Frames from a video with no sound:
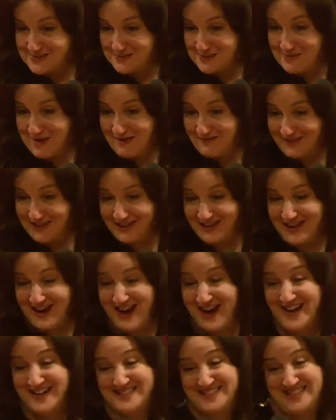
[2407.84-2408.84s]
when I'm having a
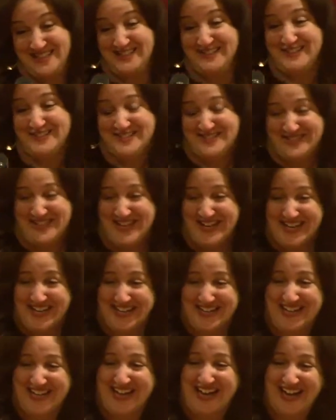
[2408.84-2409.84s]
cocktail.
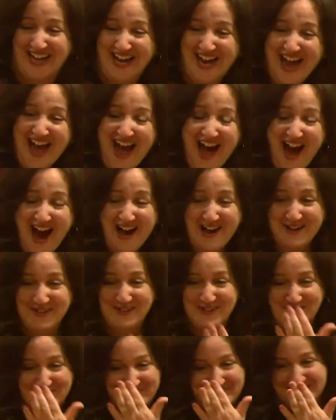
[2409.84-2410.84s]
I don't
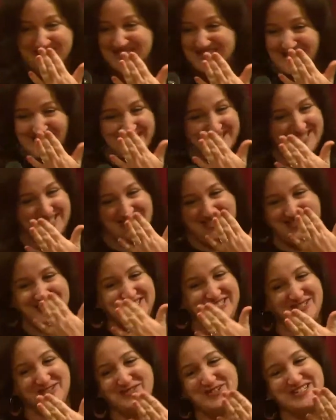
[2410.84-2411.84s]
know if this is like just a
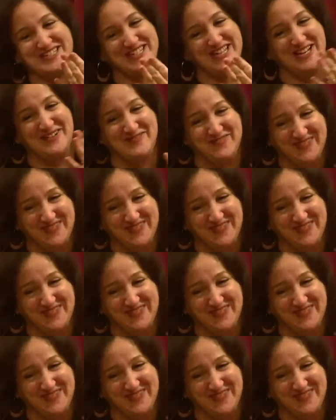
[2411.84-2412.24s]
Jewish thing,